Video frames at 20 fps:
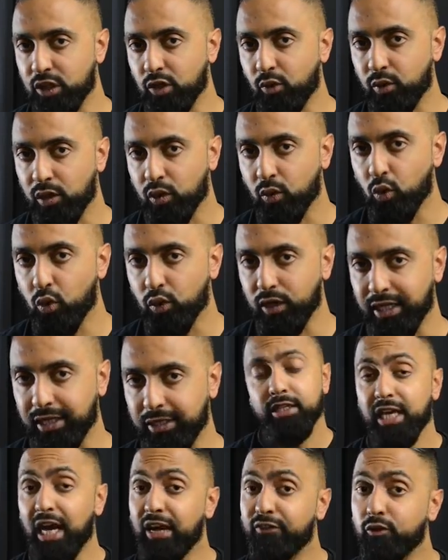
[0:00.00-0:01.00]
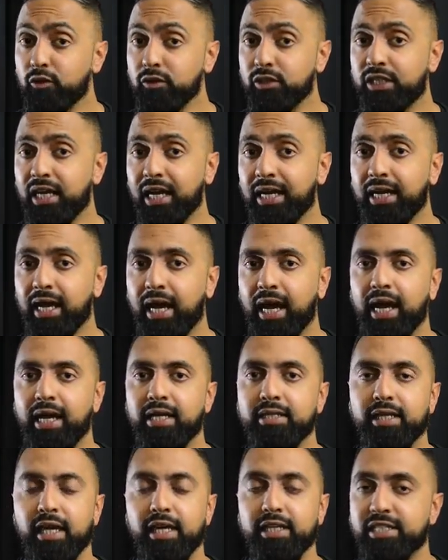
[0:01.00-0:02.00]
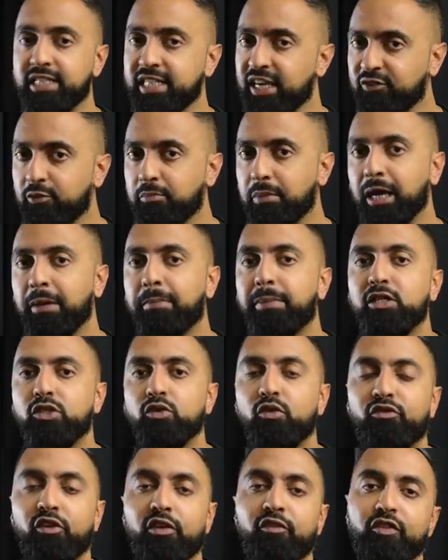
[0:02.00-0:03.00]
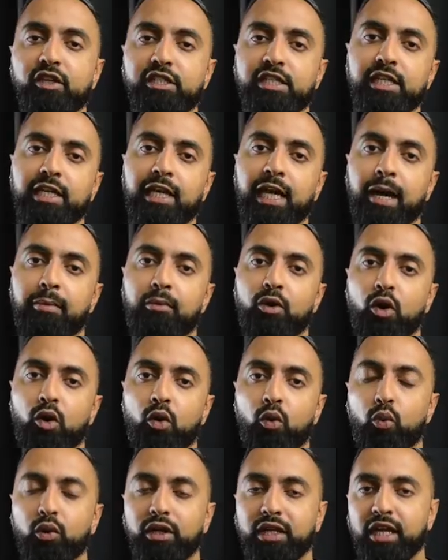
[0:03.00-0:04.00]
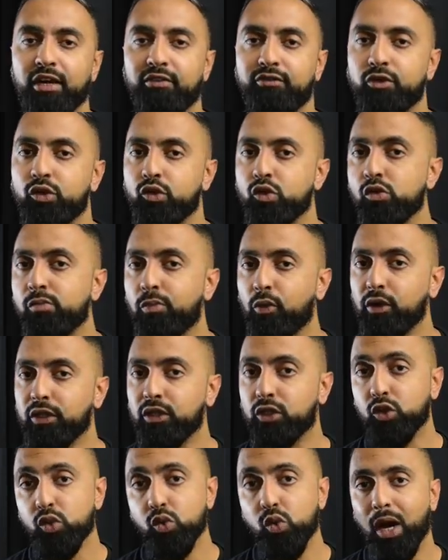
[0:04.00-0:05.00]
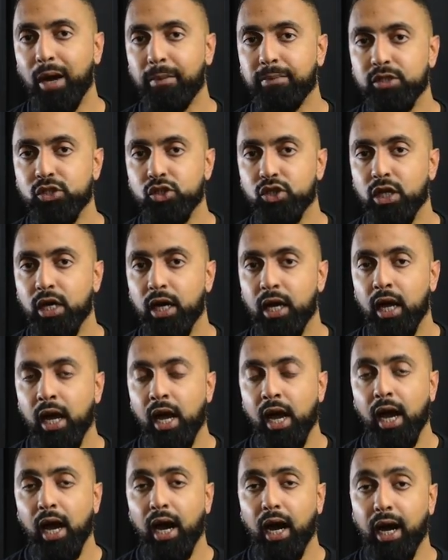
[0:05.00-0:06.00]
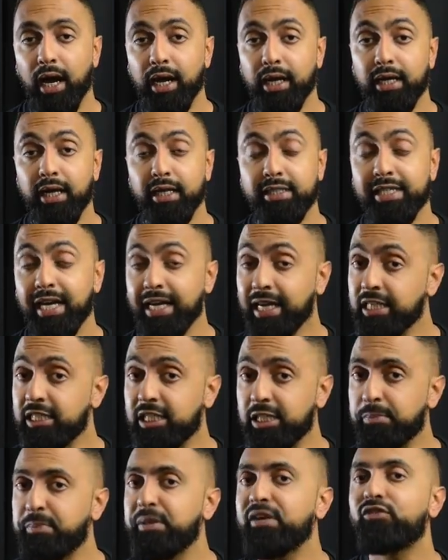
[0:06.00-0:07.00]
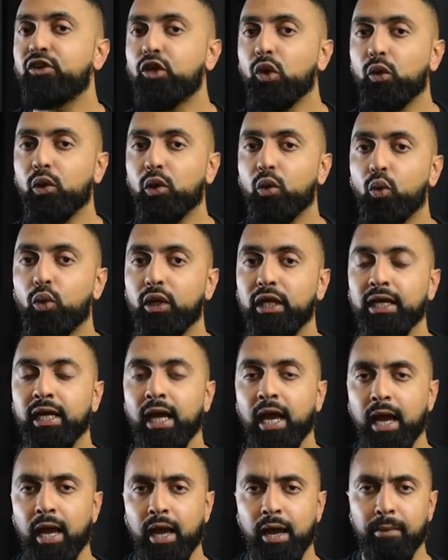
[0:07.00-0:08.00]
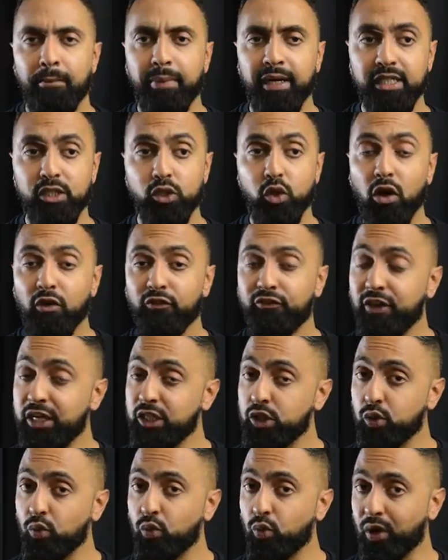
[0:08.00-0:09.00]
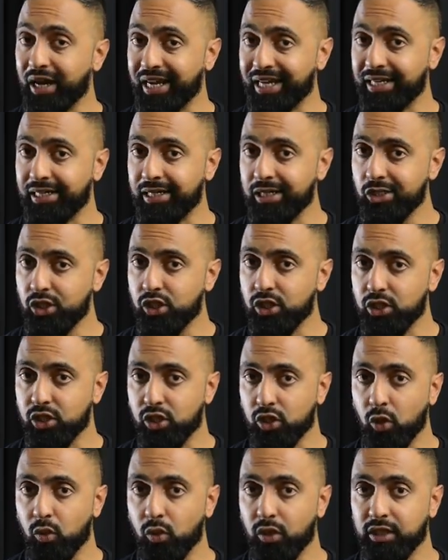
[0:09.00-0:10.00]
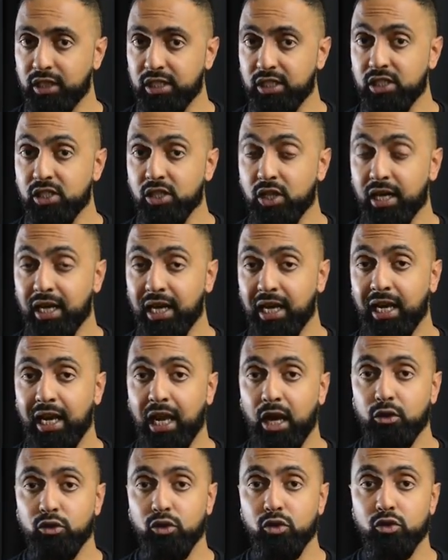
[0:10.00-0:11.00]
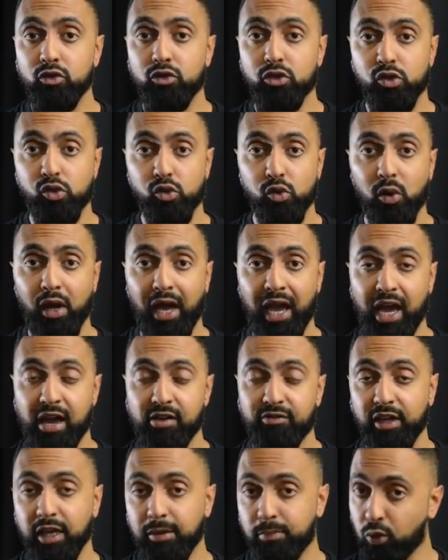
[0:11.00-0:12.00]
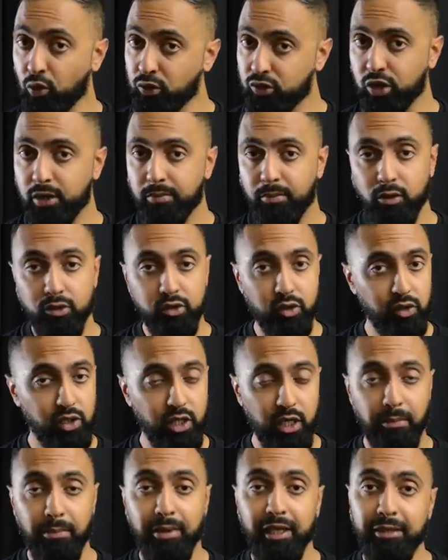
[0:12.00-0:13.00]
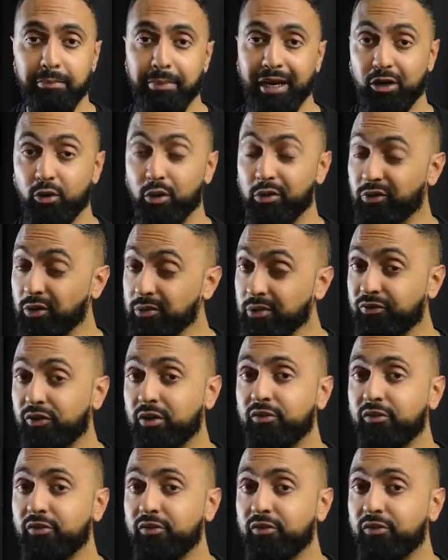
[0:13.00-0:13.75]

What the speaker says: video recording. The iPhone 10 has a 7 megapixel front-facing camera with an f2.2 aperture and 1080p video recording, but it's got facial recognition. So this is going to allow you to have a portrait mode, so it's going to blur the background from the